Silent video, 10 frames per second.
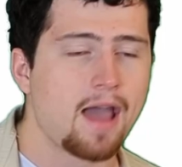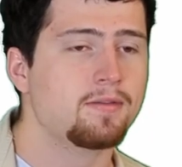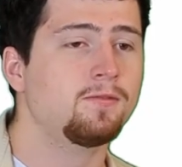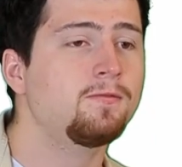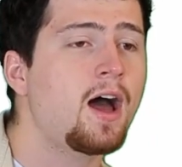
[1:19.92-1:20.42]

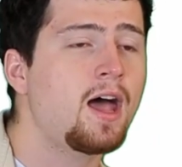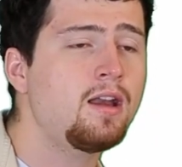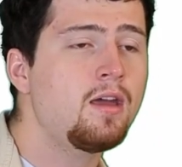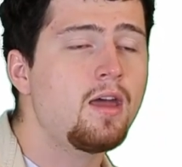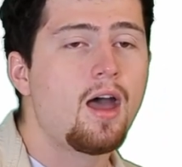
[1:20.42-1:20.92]
having
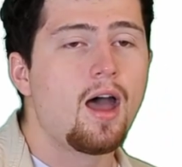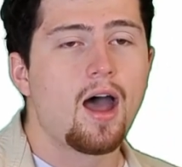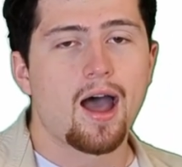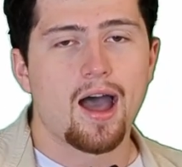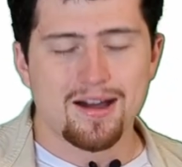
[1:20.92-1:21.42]
fun.
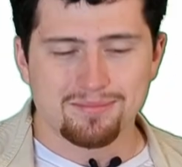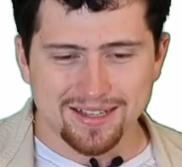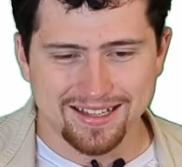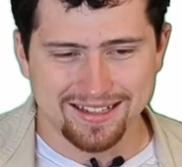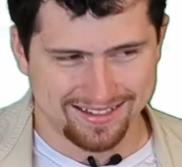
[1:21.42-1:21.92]

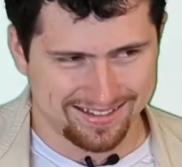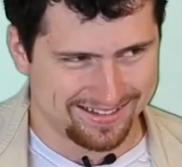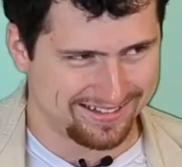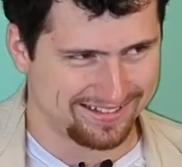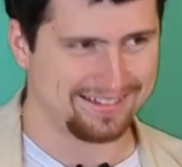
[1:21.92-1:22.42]
I
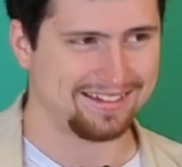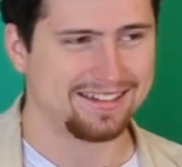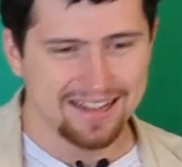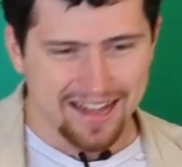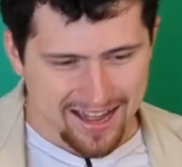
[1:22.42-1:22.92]

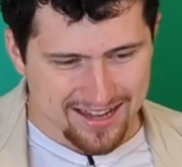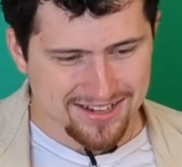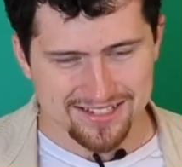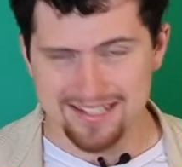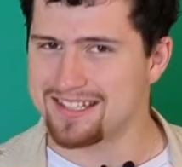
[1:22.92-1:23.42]

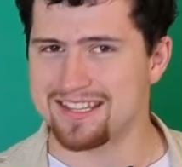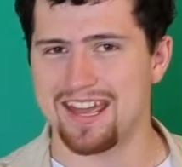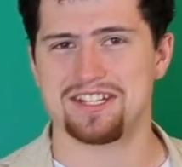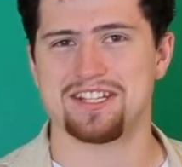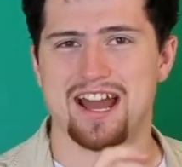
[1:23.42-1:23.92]
used to
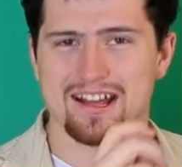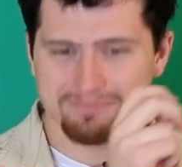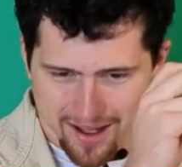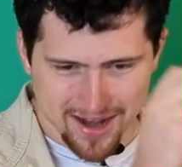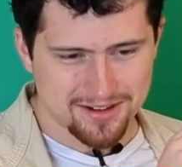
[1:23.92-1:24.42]
sketch
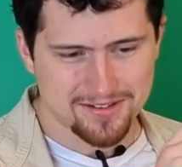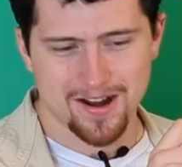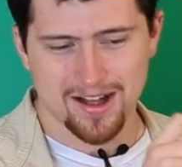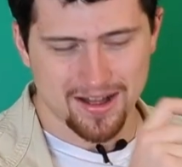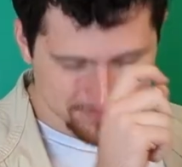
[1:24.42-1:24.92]
out
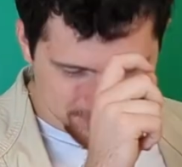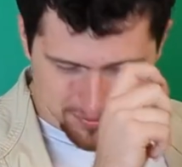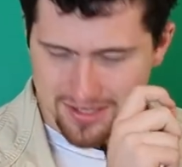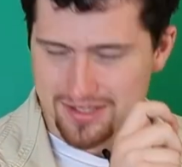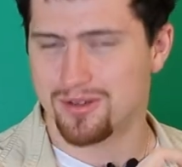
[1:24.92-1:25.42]
Minecraft
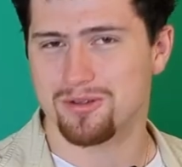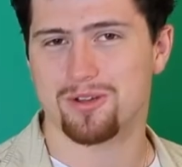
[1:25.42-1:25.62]
redstone